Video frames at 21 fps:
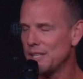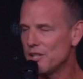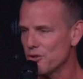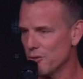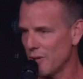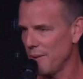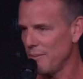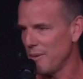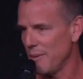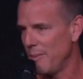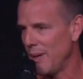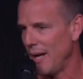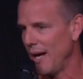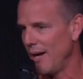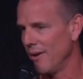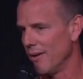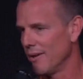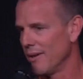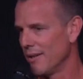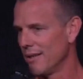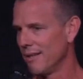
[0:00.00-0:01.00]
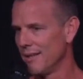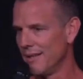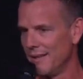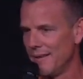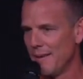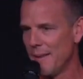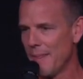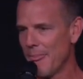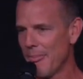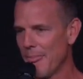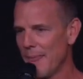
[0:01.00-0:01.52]
dreamed about.
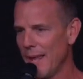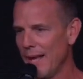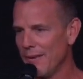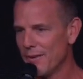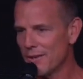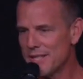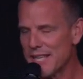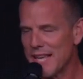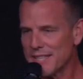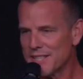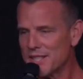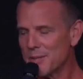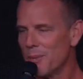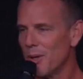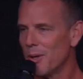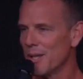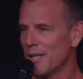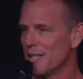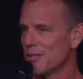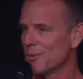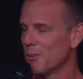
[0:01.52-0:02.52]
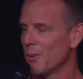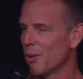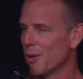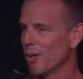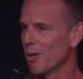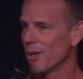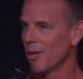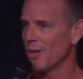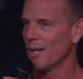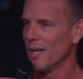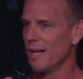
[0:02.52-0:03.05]
And their testimonies
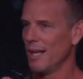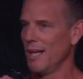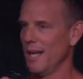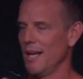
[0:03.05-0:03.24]
were,